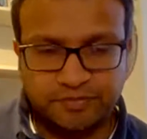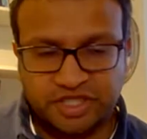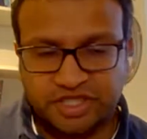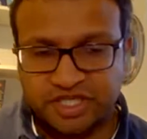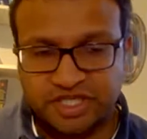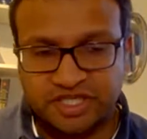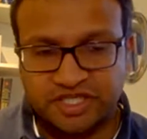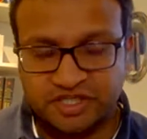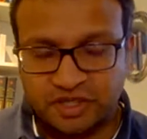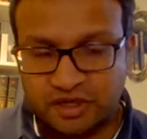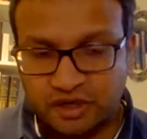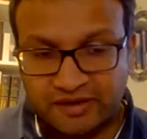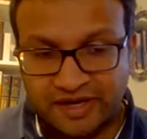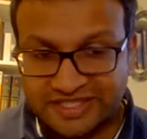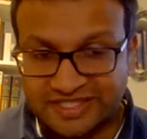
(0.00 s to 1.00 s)
because
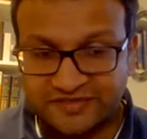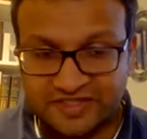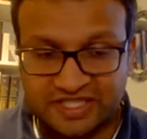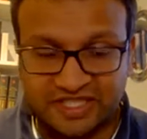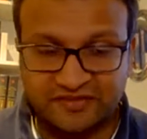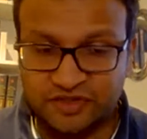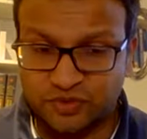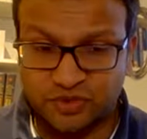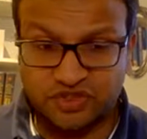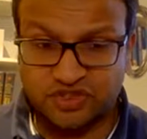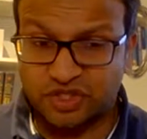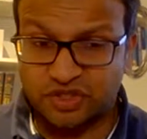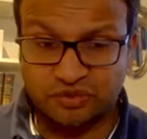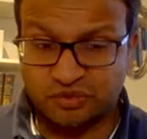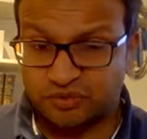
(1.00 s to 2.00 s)
our activity levels were
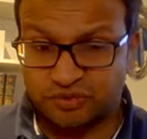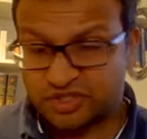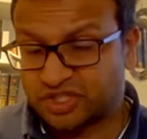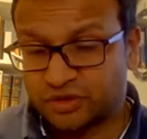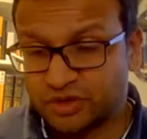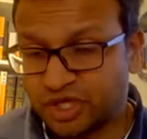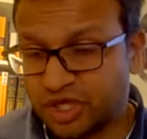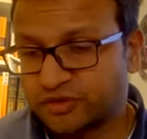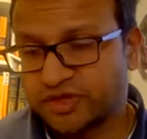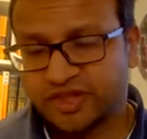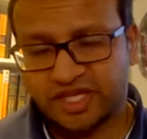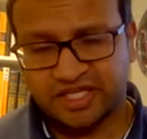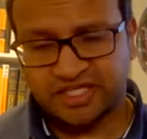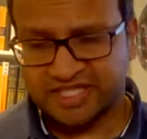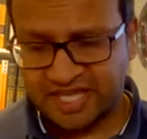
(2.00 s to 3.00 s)
so low
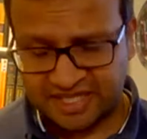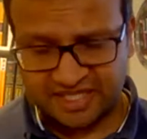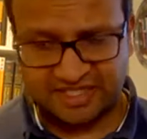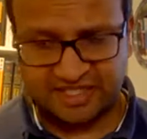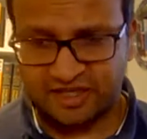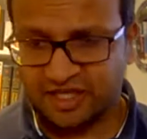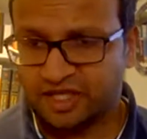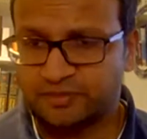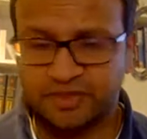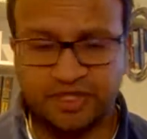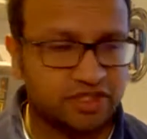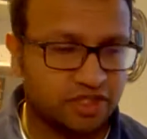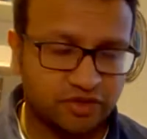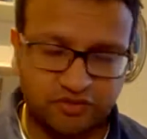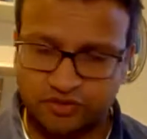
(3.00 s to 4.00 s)
that they could take their time
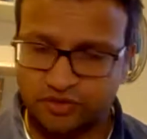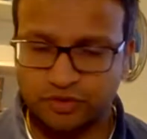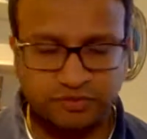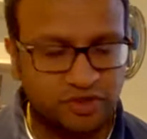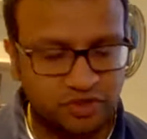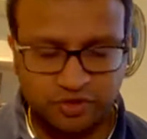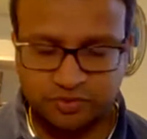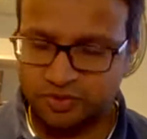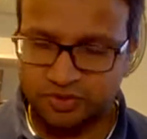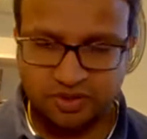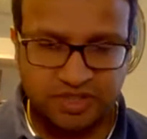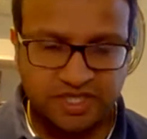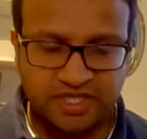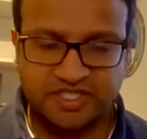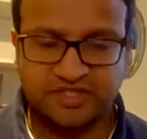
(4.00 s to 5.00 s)
and go through the
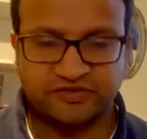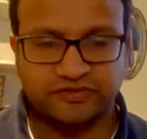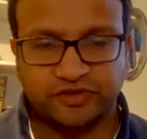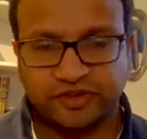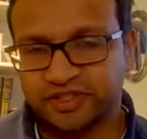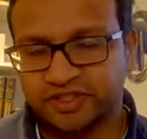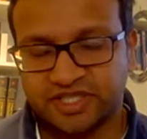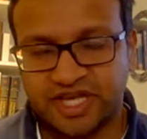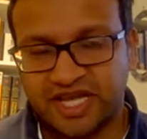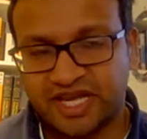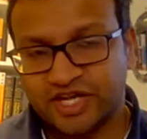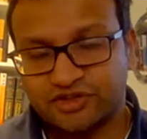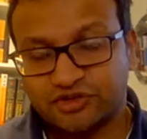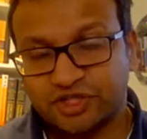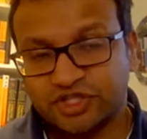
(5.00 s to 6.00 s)
multiple different
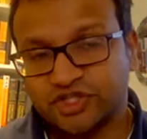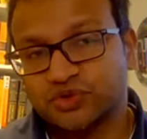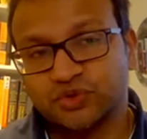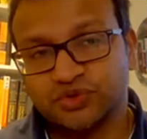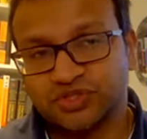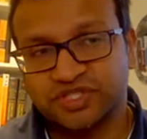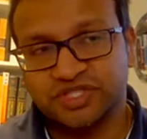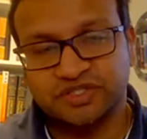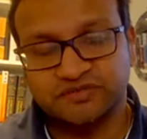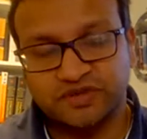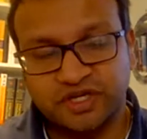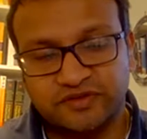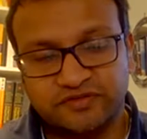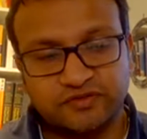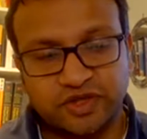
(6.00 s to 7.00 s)
electronic sources
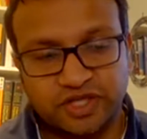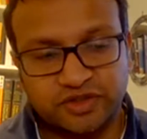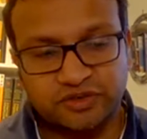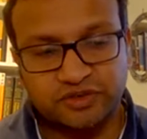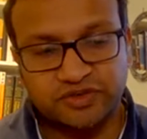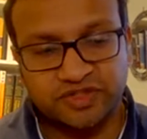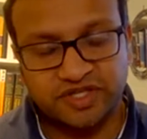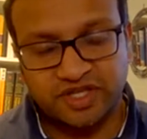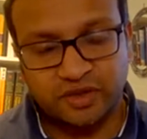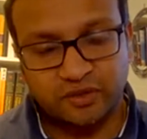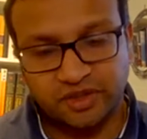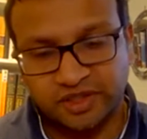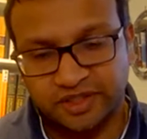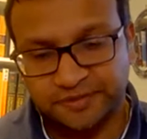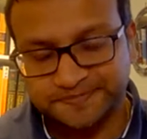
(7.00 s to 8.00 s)
of records that
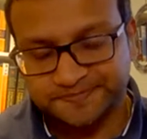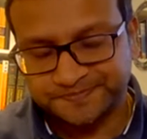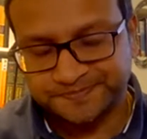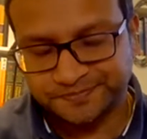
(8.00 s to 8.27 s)
there were.